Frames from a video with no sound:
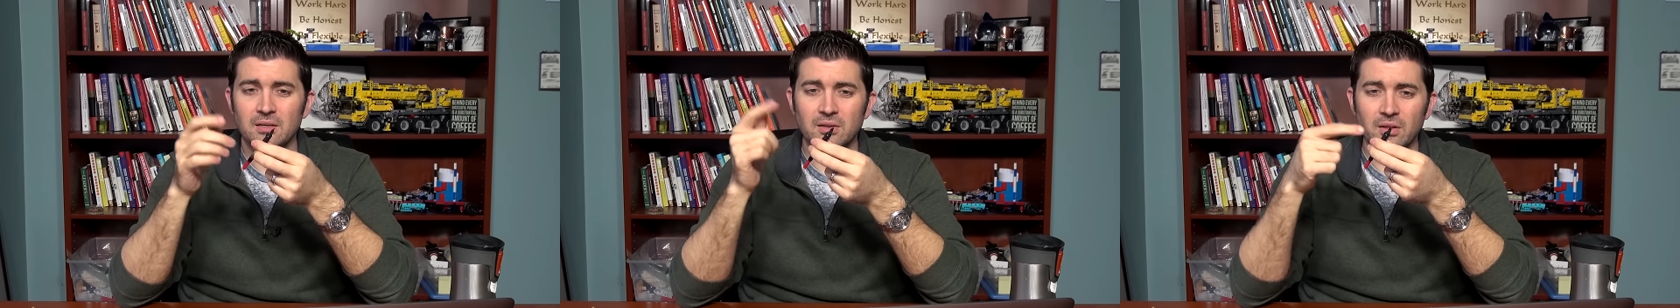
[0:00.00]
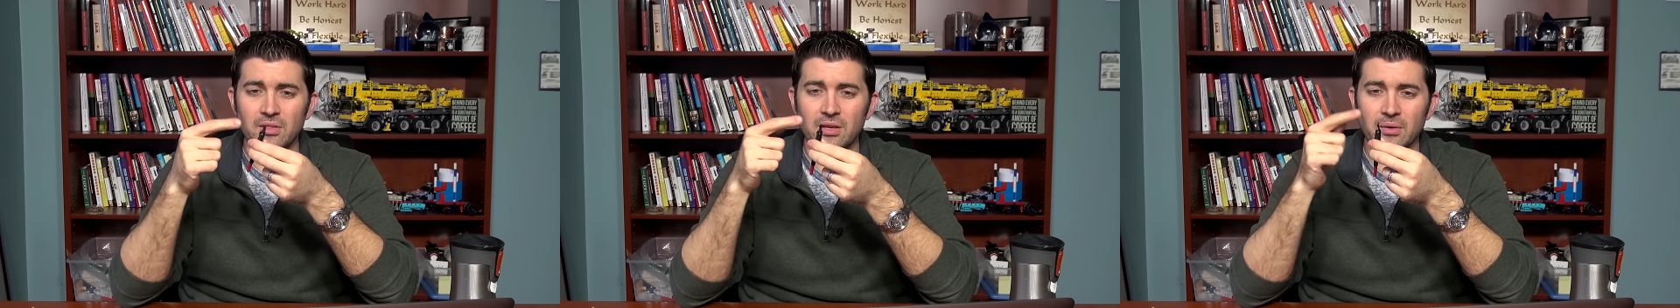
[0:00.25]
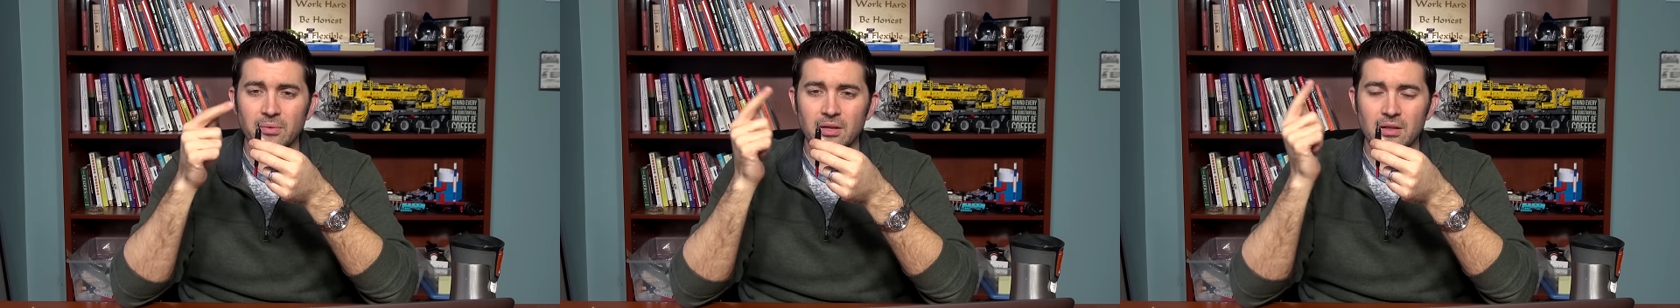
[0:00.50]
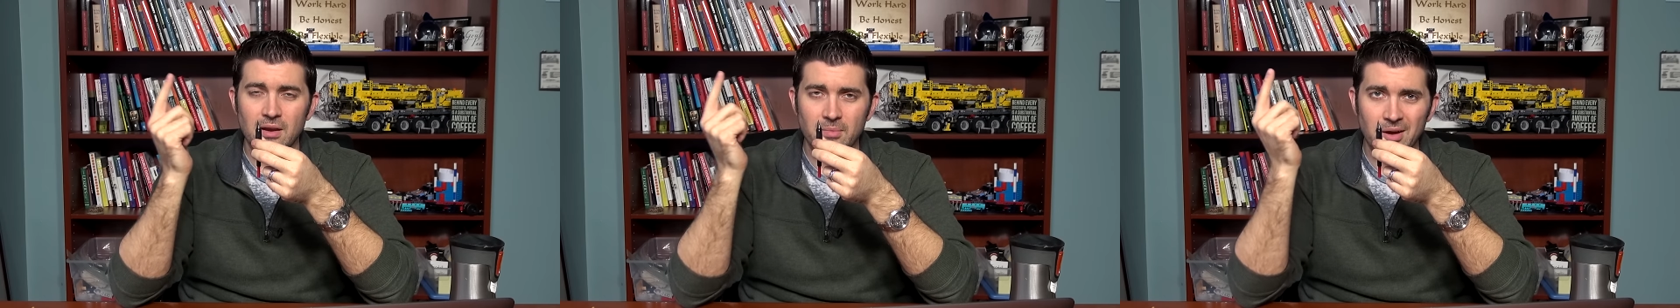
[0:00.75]
Another thing I really
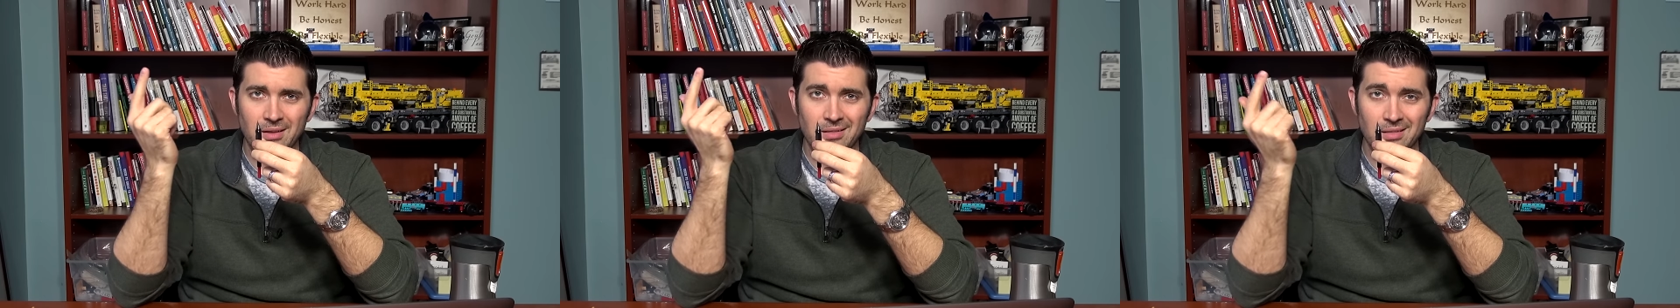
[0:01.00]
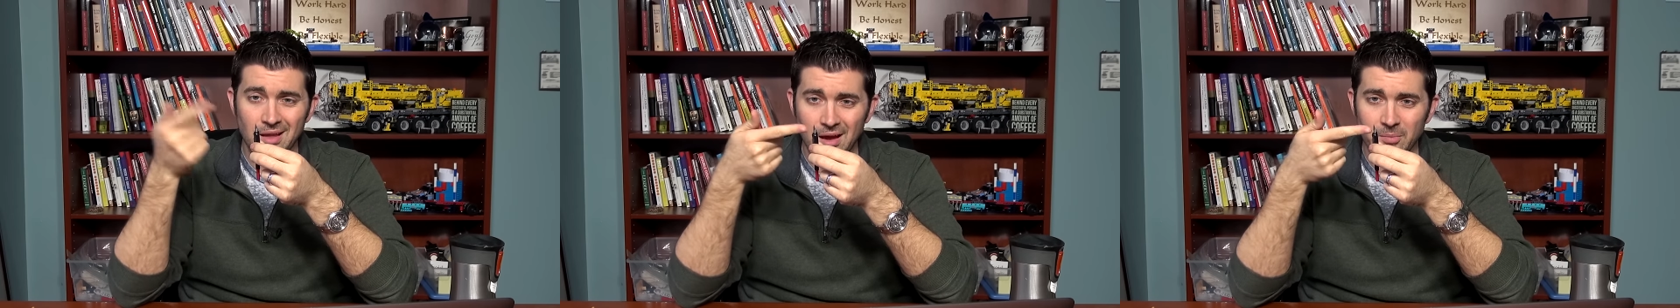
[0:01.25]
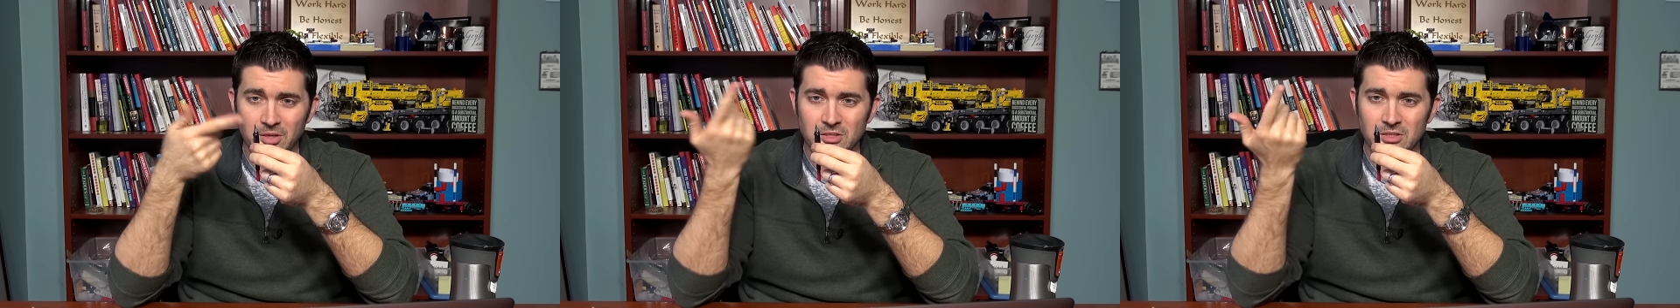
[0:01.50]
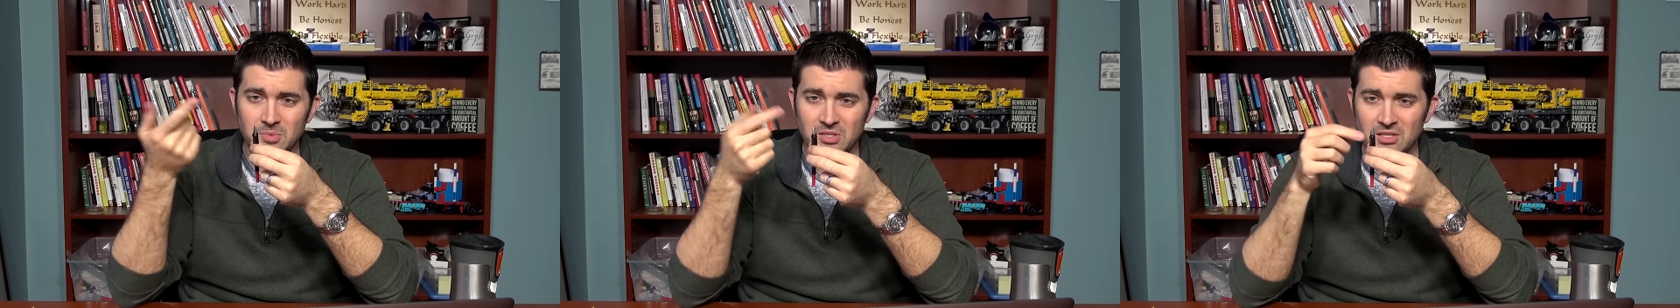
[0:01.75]
like about Lamys
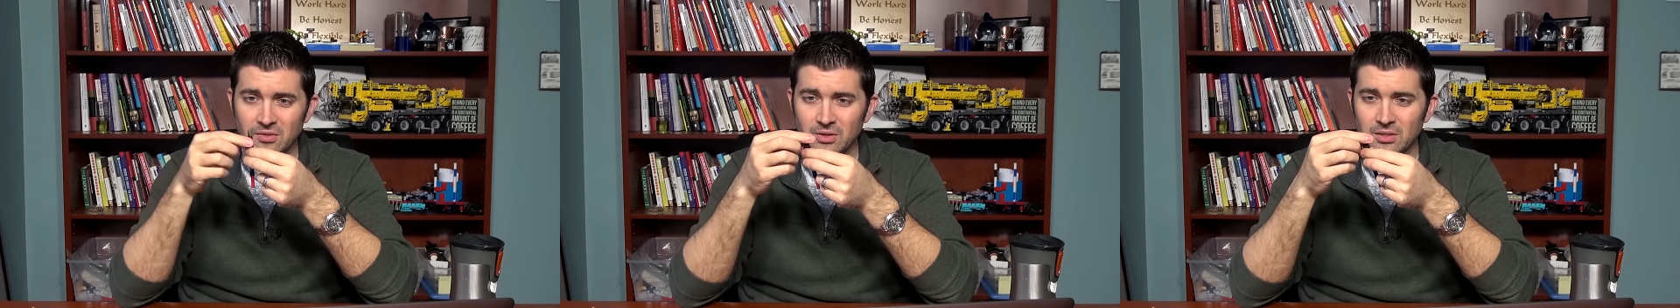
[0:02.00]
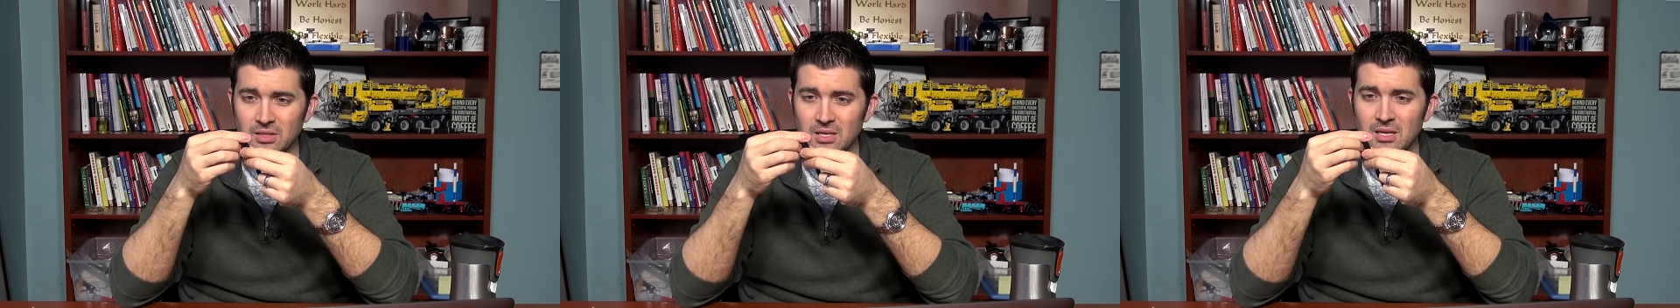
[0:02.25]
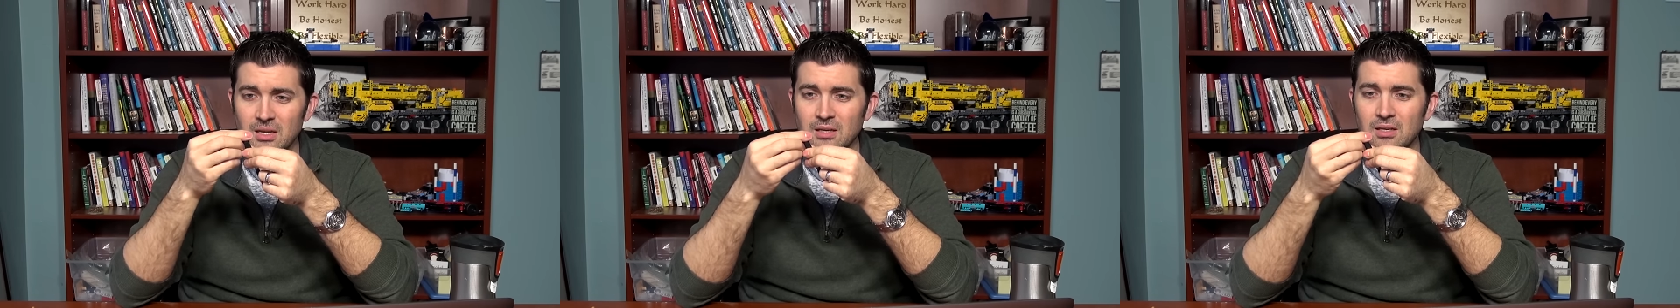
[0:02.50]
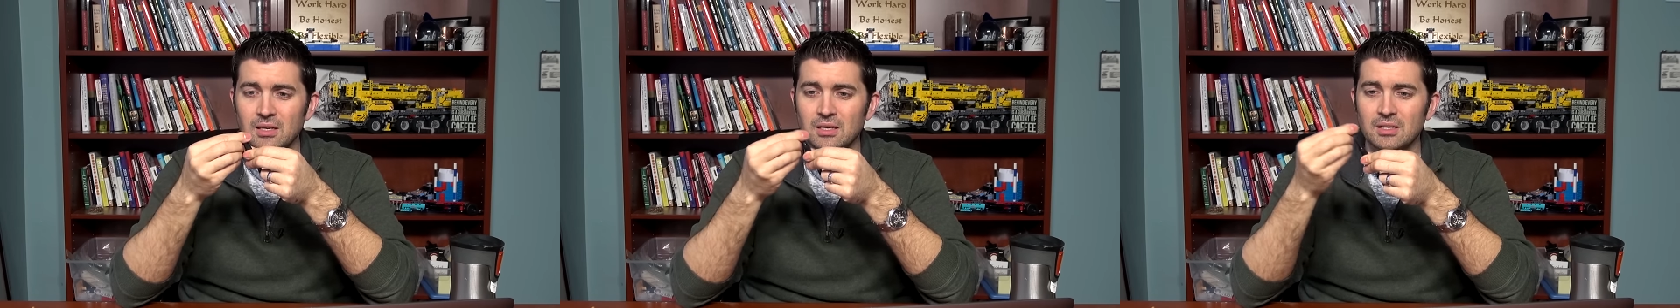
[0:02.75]
specifically
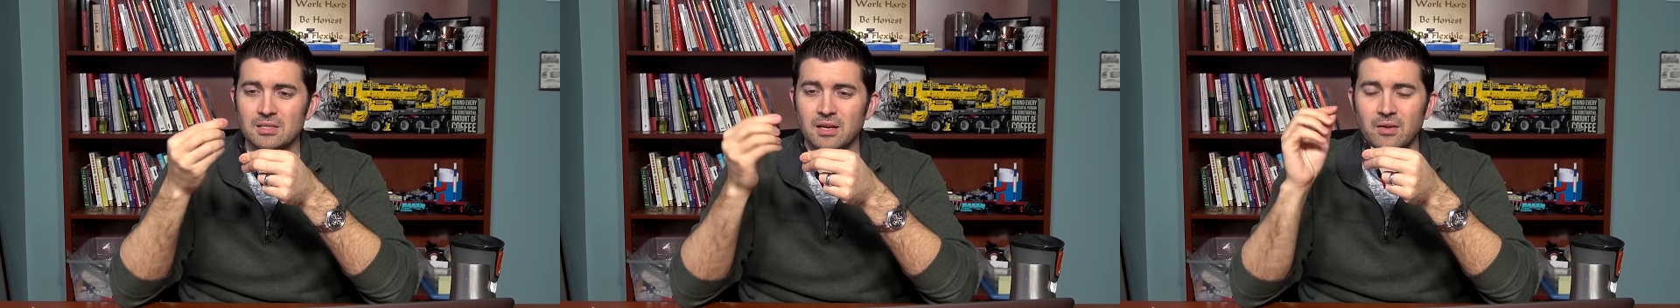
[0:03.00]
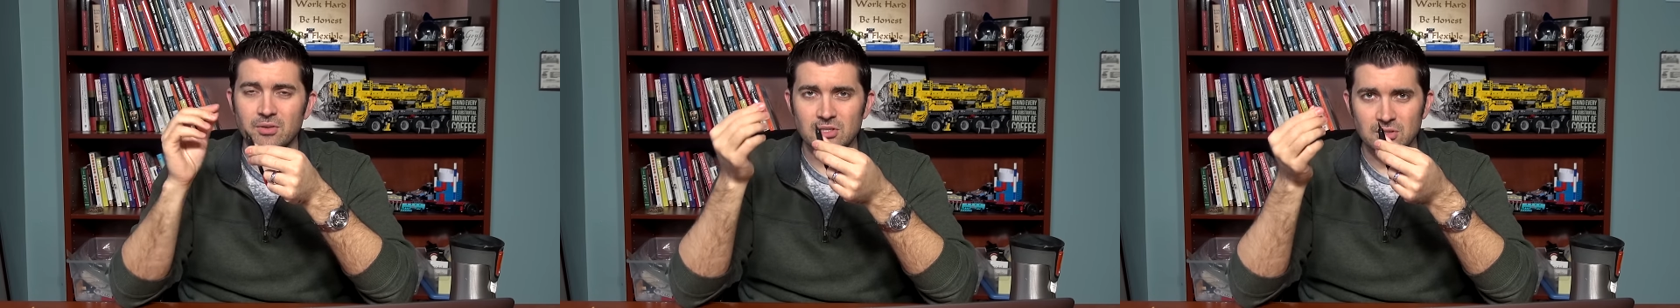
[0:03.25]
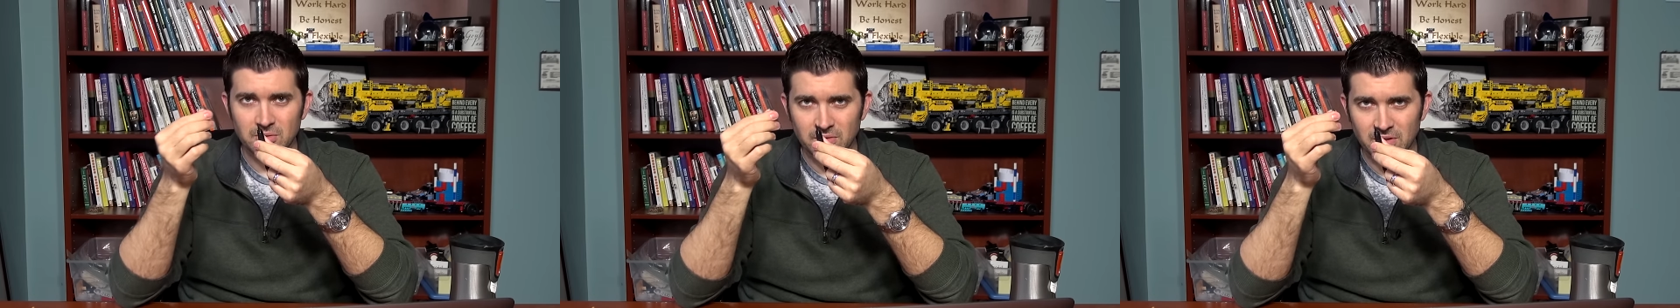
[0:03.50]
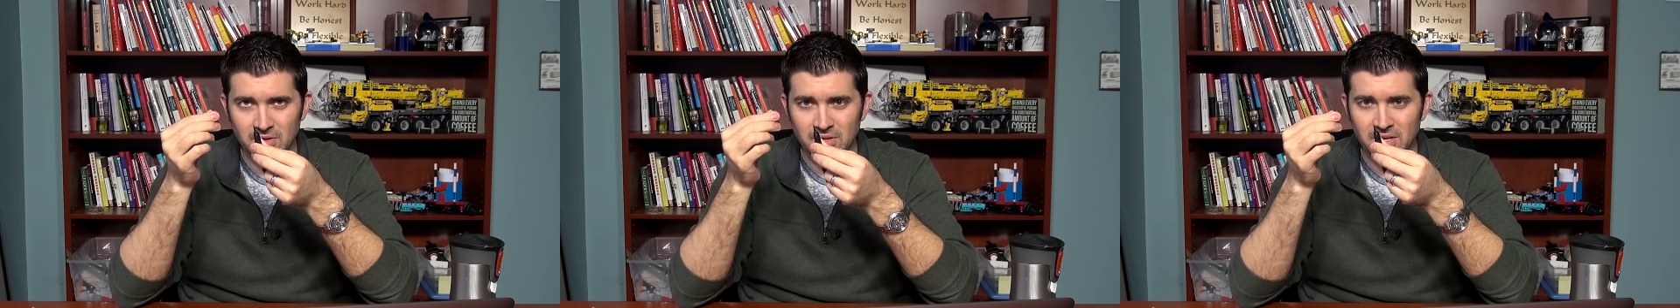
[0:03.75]
is I have a slew
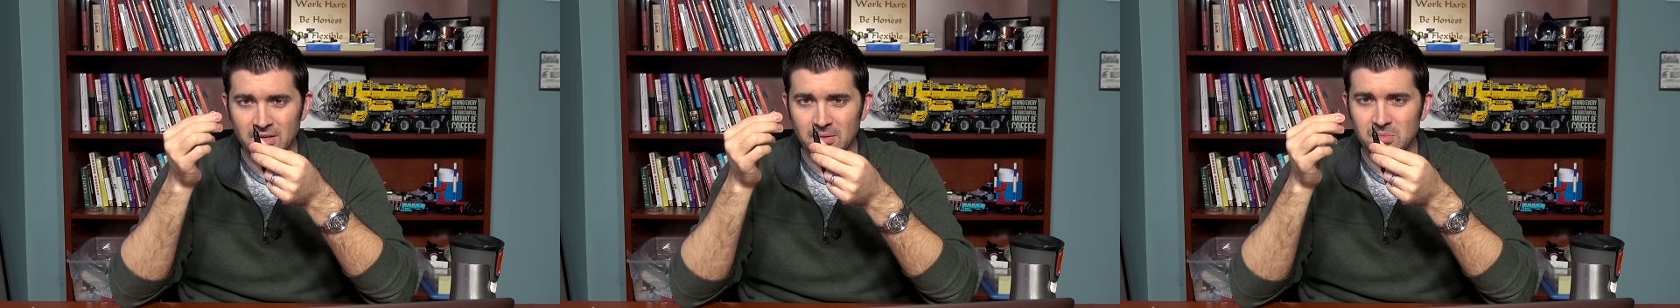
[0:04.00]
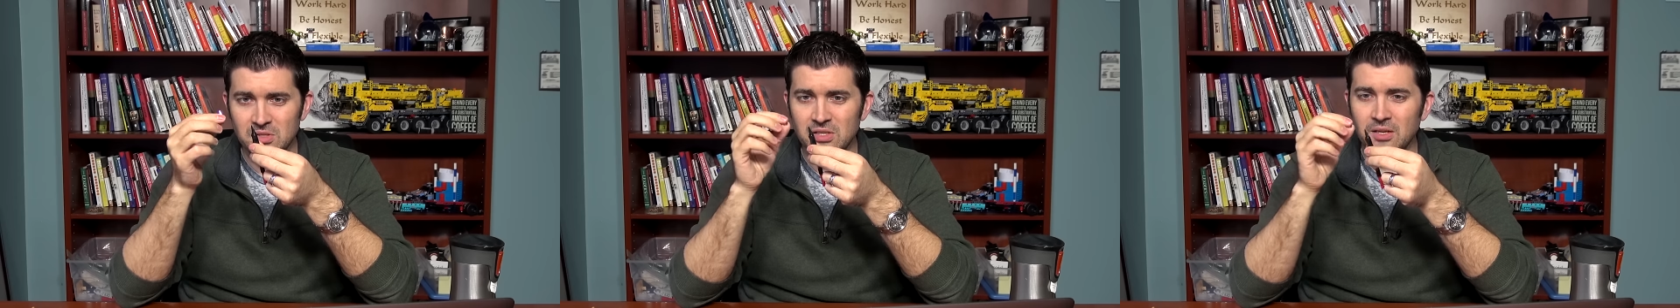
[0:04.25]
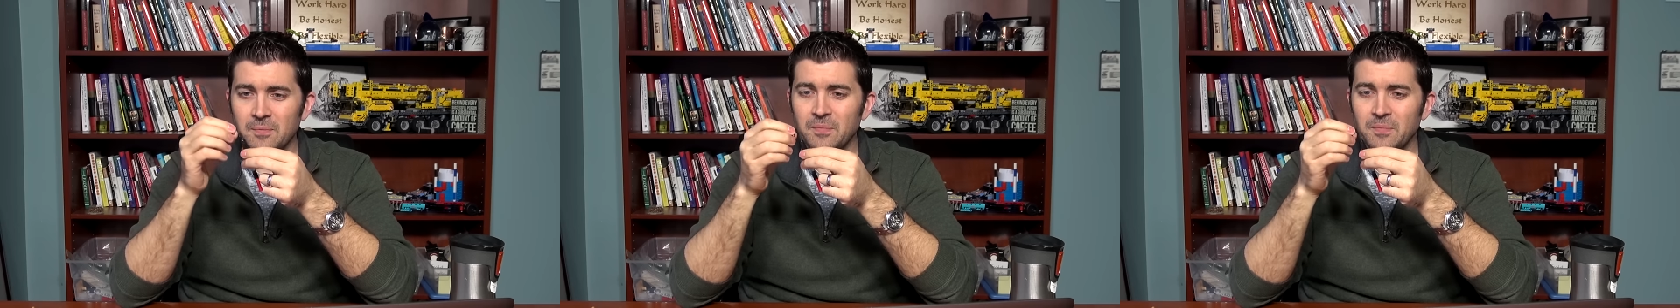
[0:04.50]
of their nibs